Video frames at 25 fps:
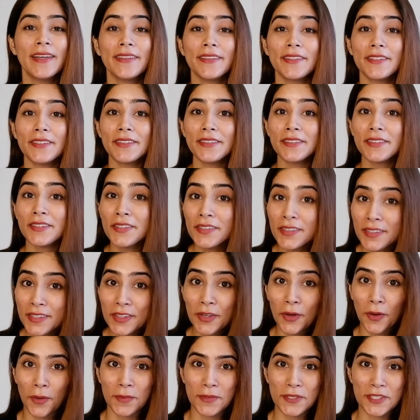The
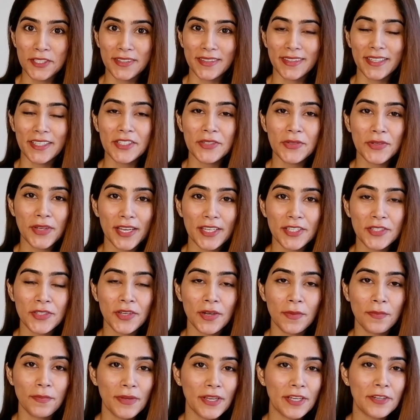third option that you get to
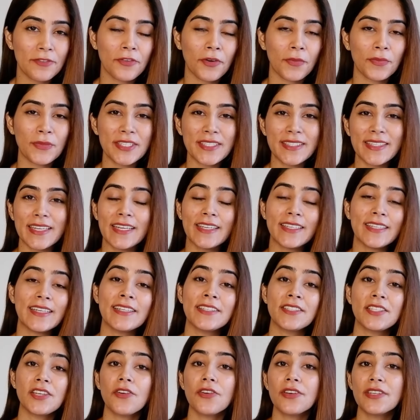compete from a state
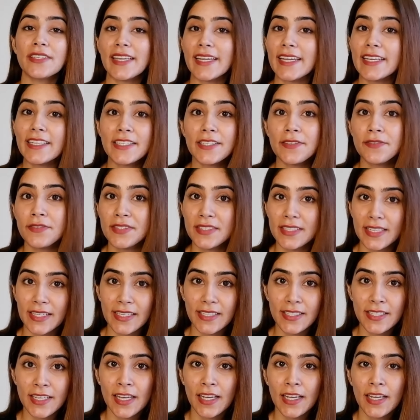is your native
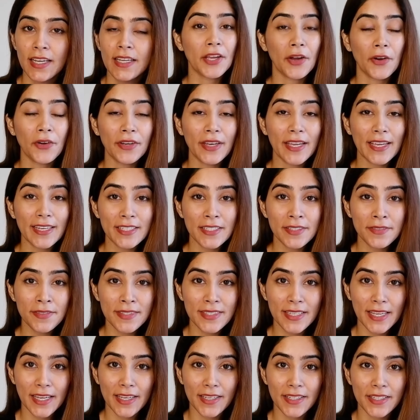state. Your native
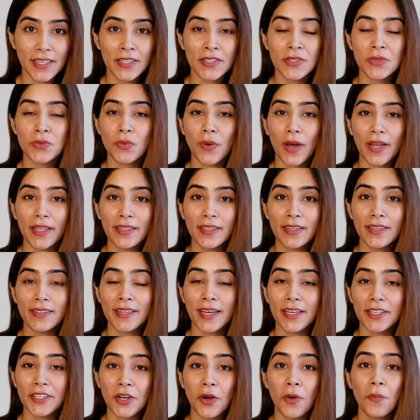state is one
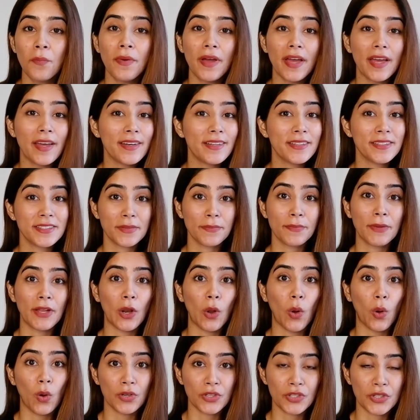that your parents
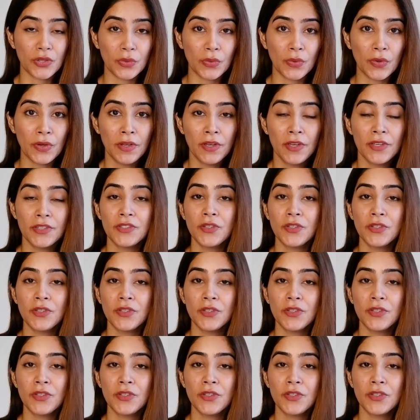belong to.